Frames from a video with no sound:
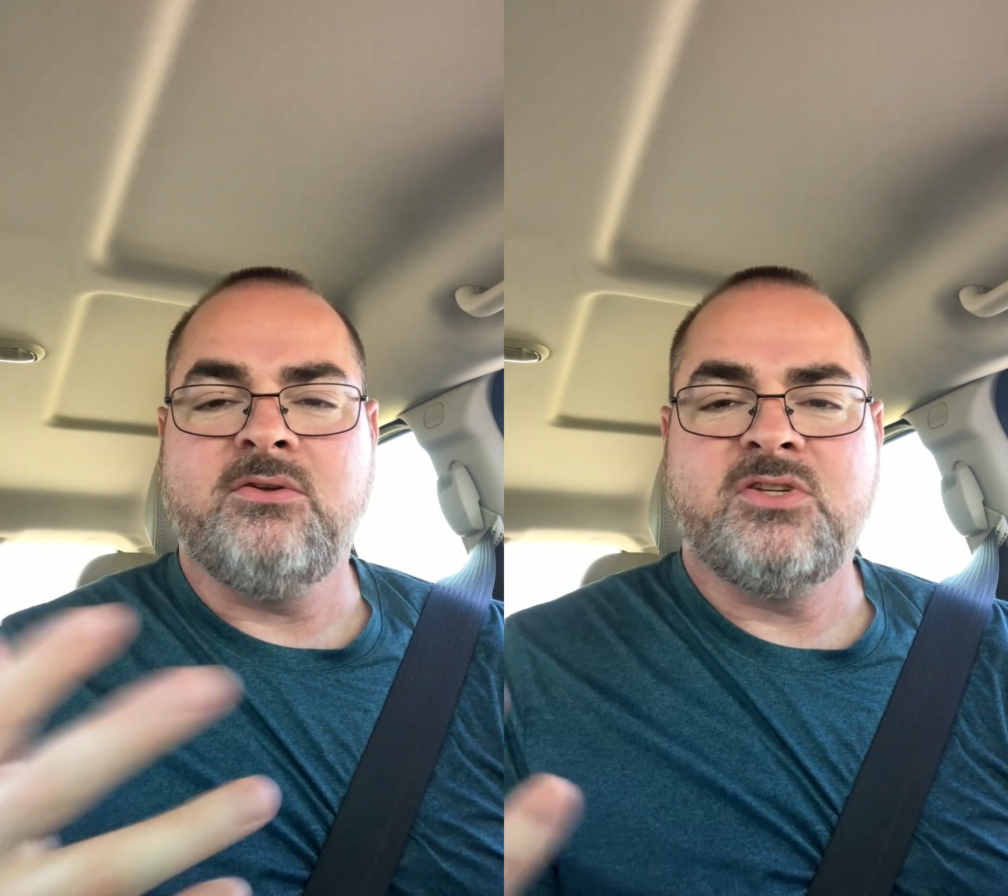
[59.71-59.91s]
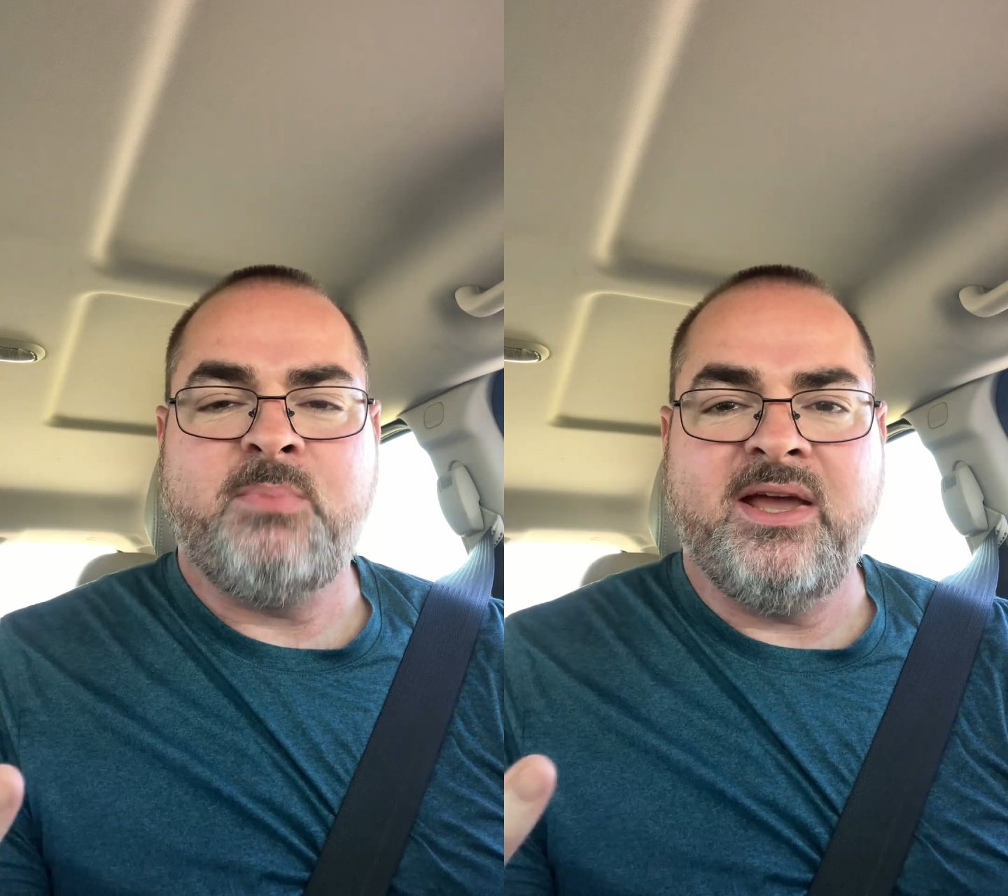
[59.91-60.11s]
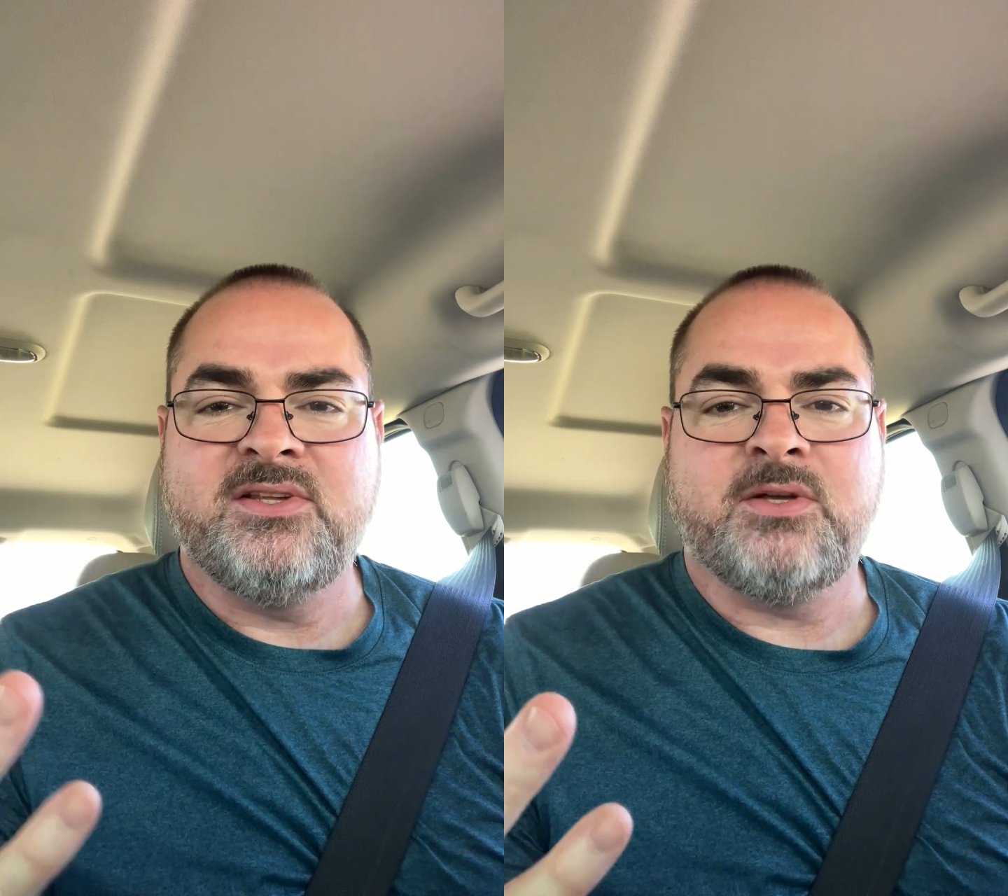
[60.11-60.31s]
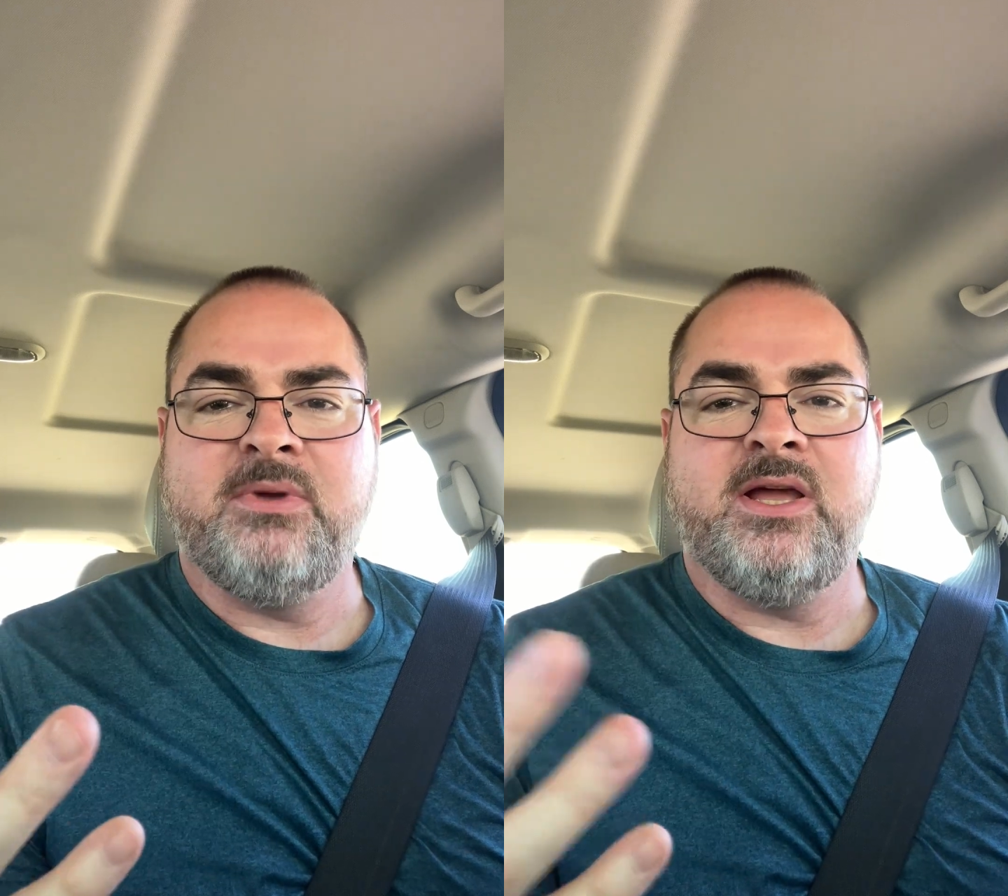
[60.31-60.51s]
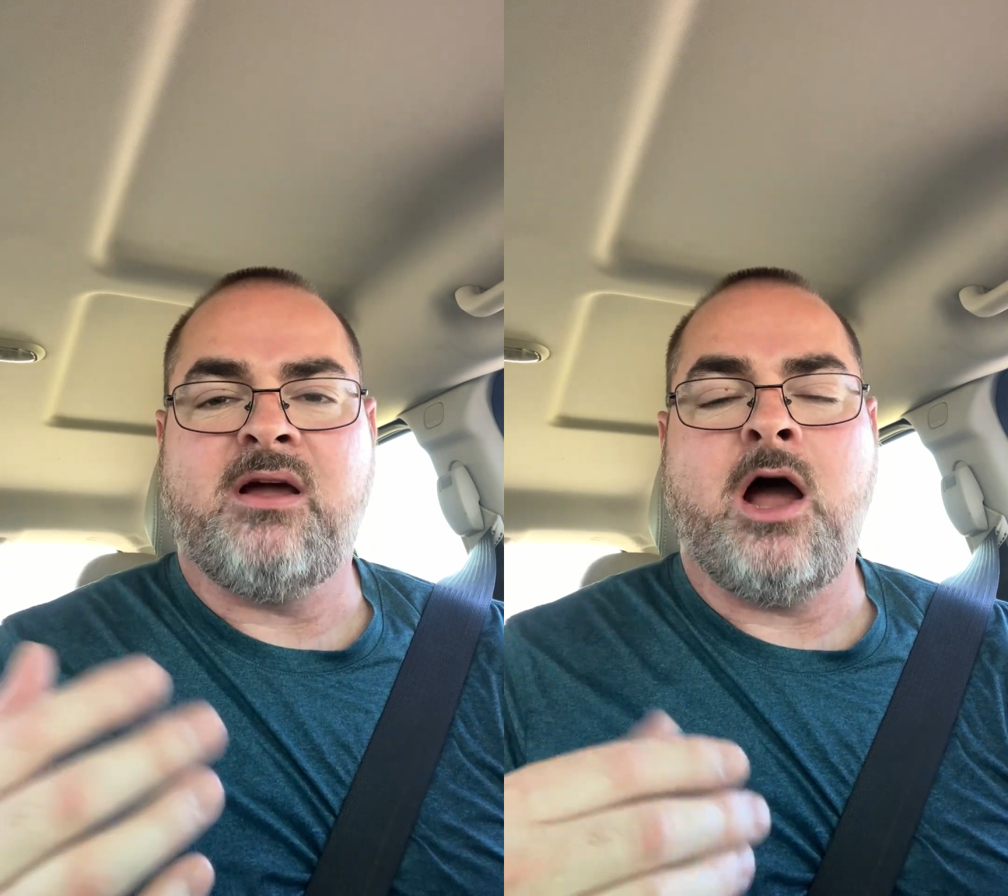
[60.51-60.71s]
just paying
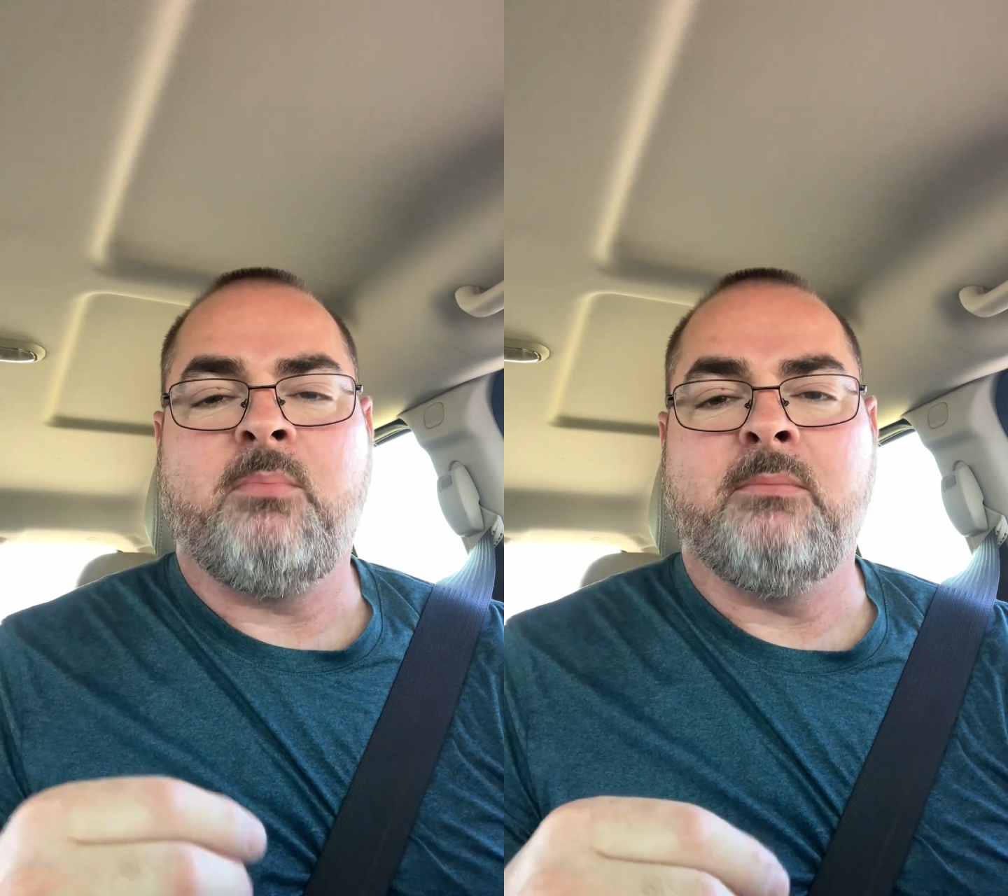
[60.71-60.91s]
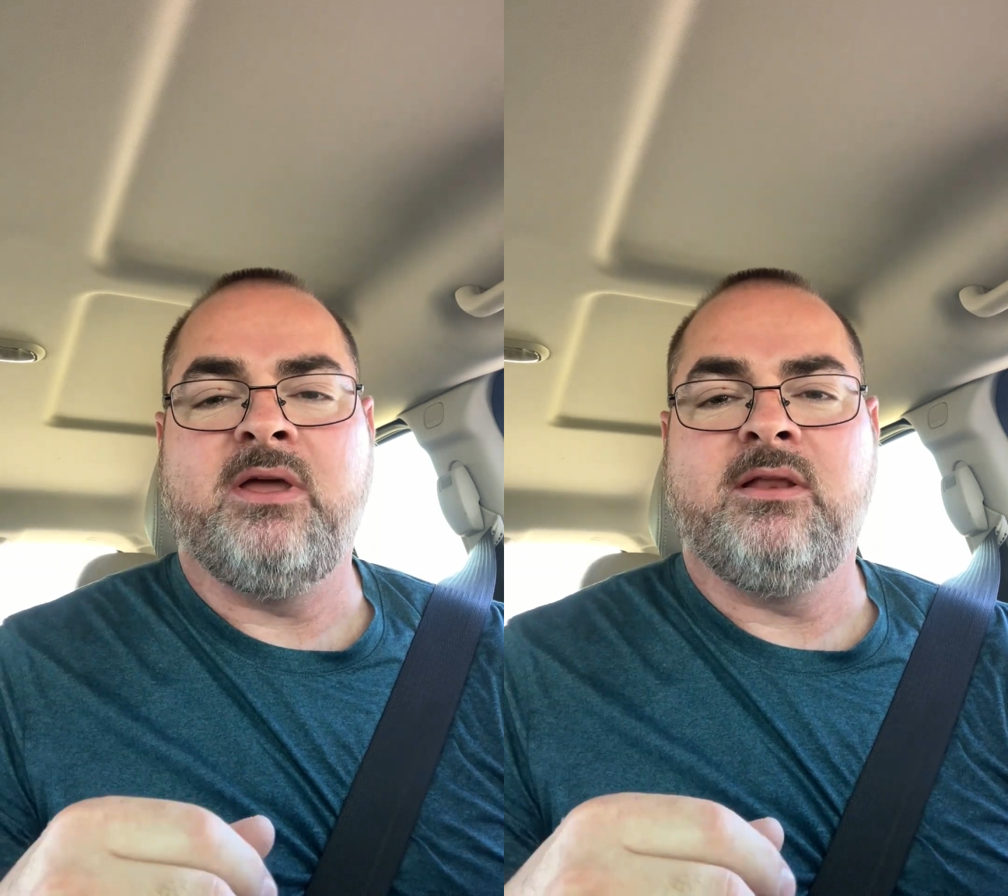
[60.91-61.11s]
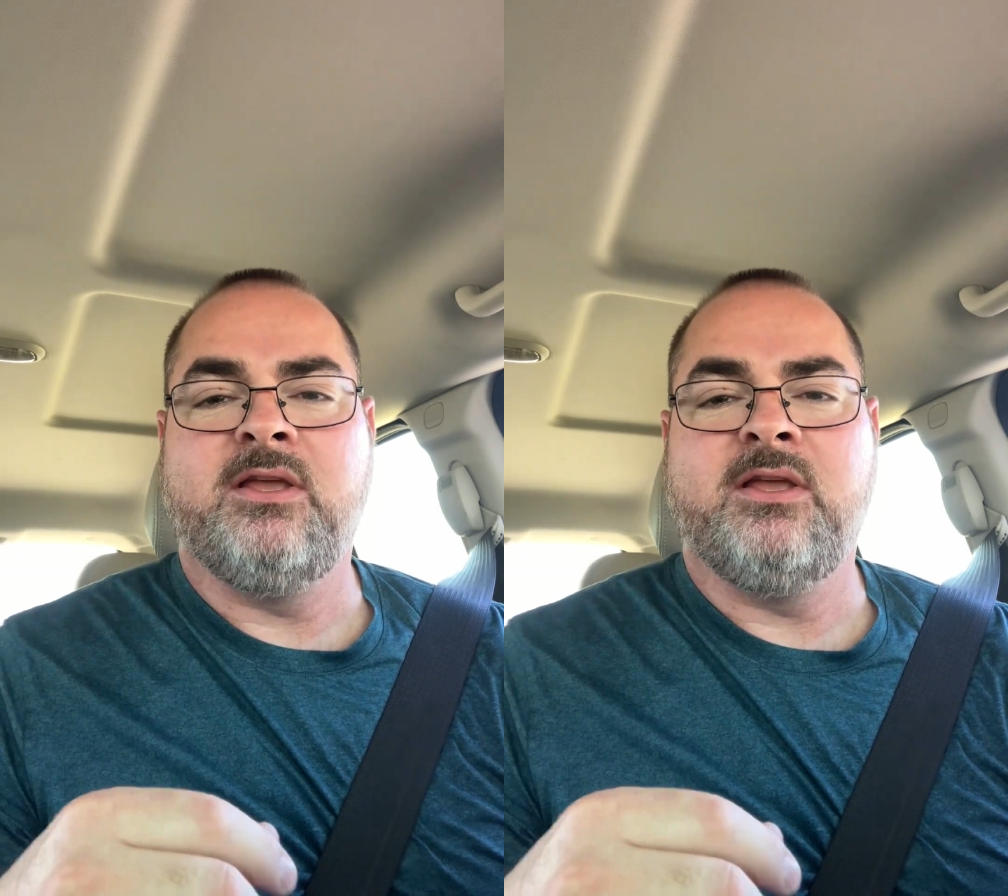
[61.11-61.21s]
somebody a compliment.